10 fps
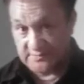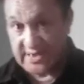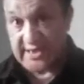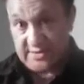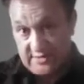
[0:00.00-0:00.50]

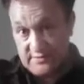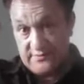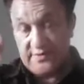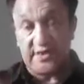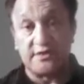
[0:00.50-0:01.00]
Here
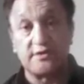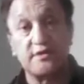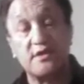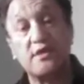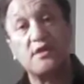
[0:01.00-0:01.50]
in
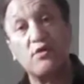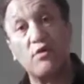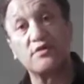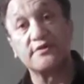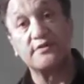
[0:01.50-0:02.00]

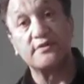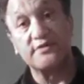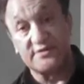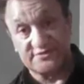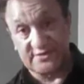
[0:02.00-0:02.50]
Auckland,
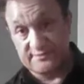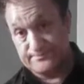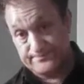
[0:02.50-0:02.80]
New Zealand,